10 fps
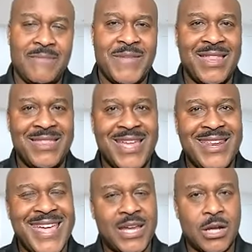And then
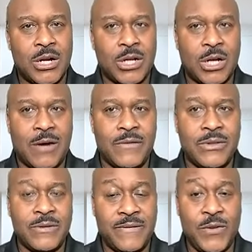they can uncover
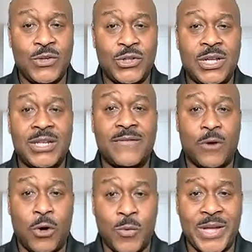the future that they've
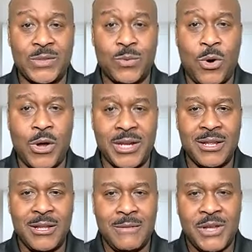always wanted
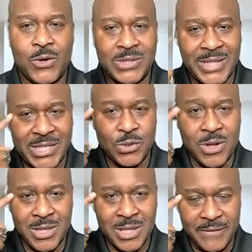because they
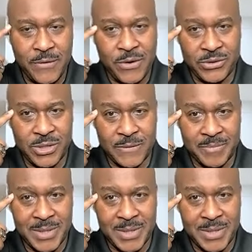sought this first.